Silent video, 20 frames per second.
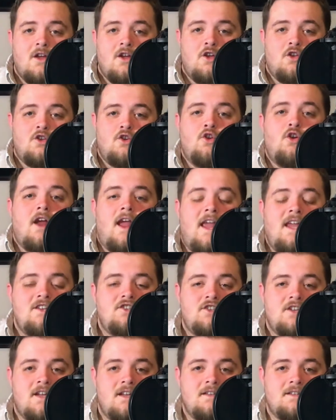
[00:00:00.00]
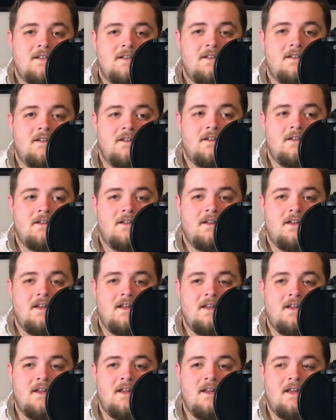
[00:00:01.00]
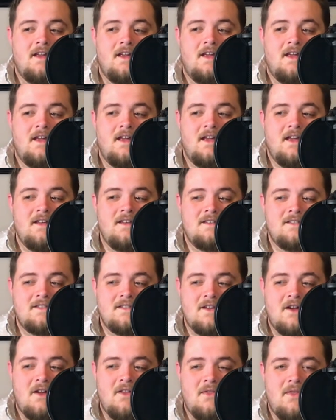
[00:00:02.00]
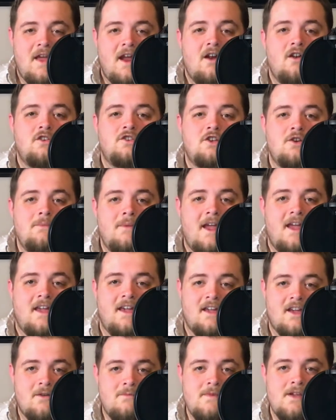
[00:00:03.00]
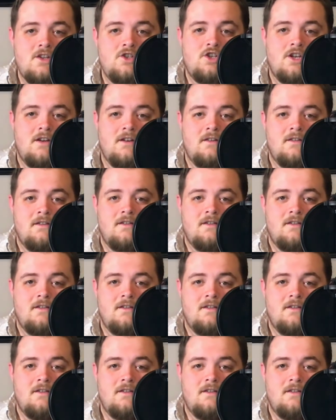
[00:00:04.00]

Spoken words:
Your agent is there to make a commission.